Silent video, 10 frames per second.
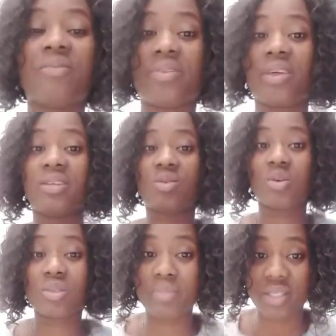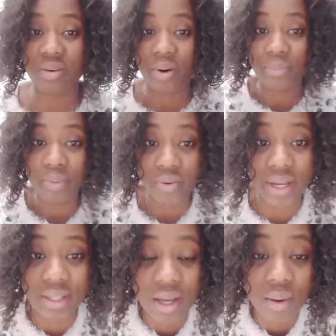Everything is just mess around me
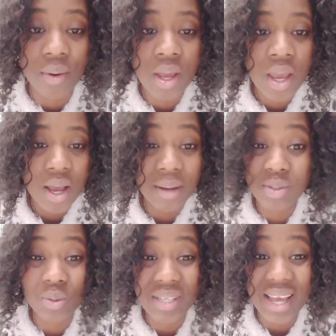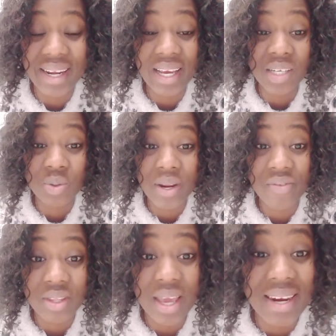right now. I'm so tired. I can't do
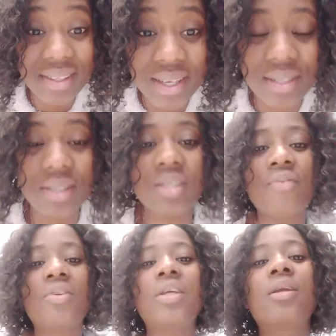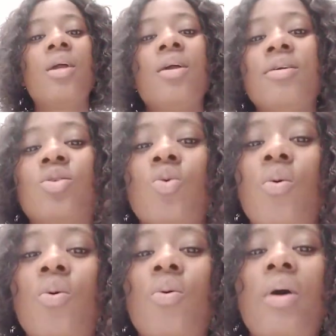anything this evening.
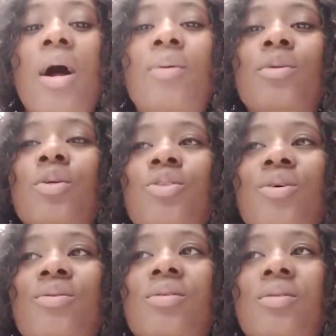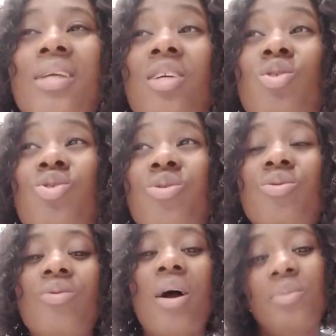So I will not just take you
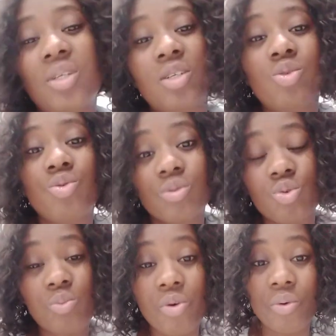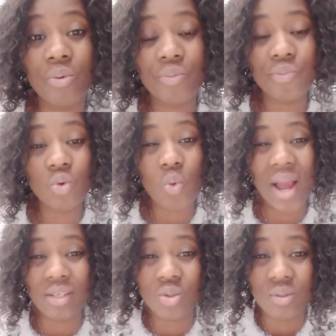through. I'll take you through tomorrow
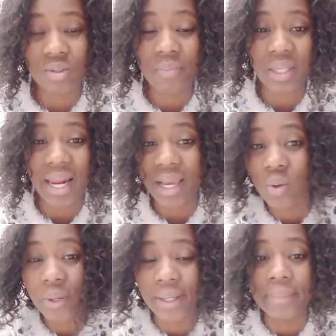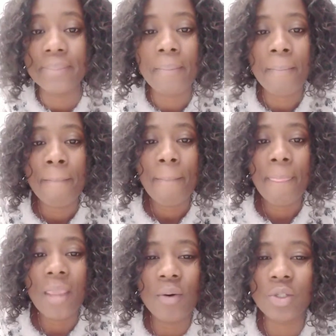while doing something like cooking.
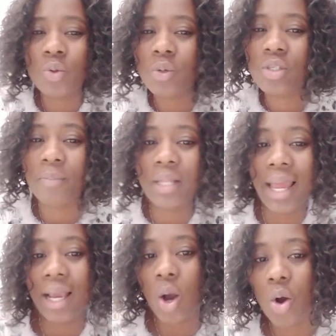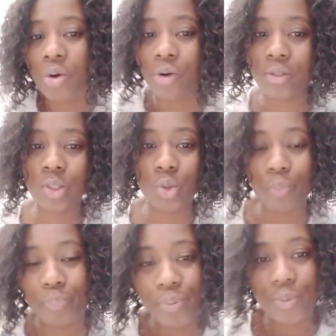I want to cook something like okra
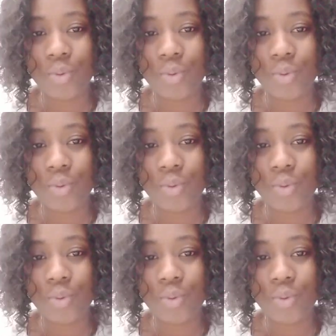soup.